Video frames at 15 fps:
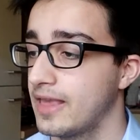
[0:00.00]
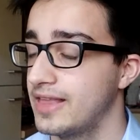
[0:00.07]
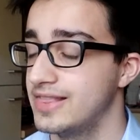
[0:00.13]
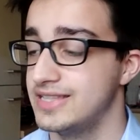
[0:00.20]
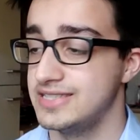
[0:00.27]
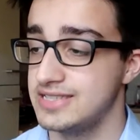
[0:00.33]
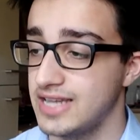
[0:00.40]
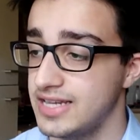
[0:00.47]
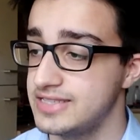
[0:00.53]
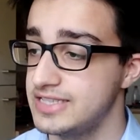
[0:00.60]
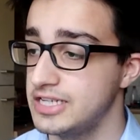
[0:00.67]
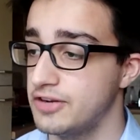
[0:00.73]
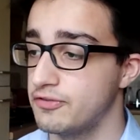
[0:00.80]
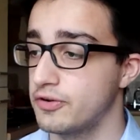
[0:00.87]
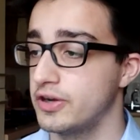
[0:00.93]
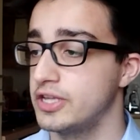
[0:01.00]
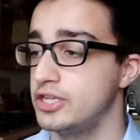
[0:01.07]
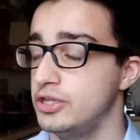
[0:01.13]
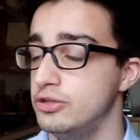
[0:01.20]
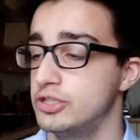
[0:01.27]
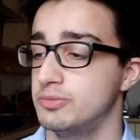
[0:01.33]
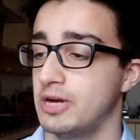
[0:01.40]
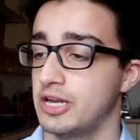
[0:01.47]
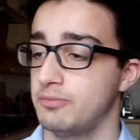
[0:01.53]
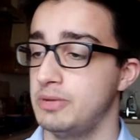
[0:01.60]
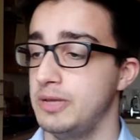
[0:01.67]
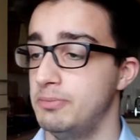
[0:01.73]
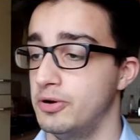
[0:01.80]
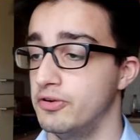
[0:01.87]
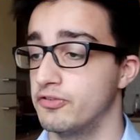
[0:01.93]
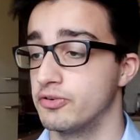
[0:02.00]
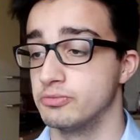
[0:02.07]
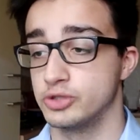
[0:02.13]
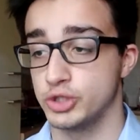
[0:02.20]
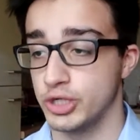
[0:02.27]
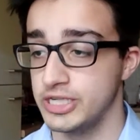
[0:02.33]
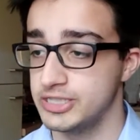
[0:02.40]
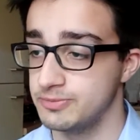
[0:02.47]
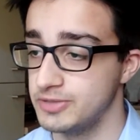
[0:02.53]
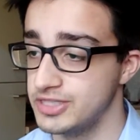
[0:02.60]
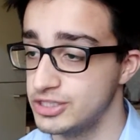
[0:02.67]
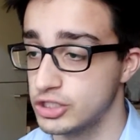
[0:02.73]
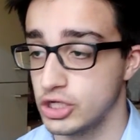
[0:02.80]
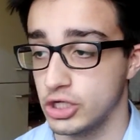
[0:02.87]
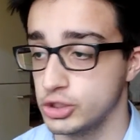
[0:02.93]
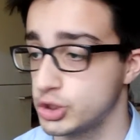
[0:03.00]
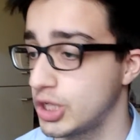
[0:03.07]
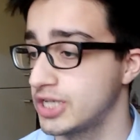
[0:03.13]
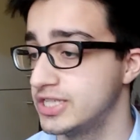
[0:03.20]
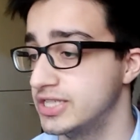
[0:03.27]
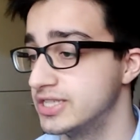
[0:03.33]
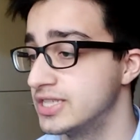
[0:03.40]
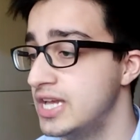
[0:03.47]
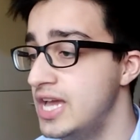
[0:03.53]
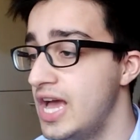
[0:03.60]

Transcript: This is ideal for a huge amount of people, from tradesmen to contractors,